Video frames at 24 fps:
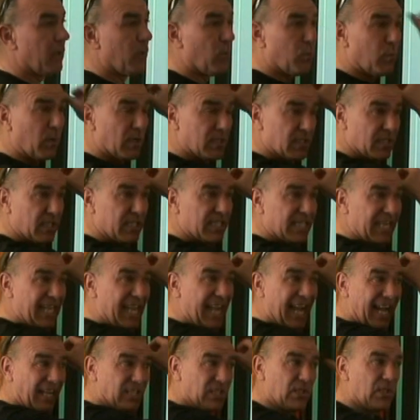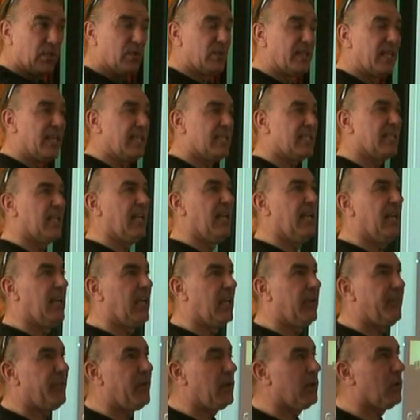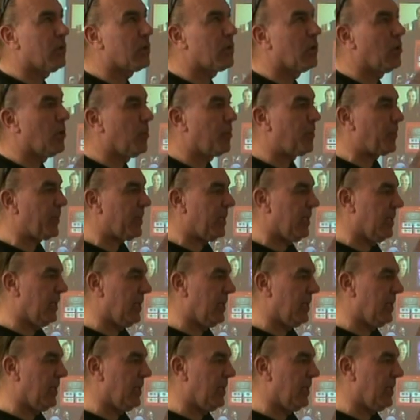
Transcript: you want to see how to do this, if you look up,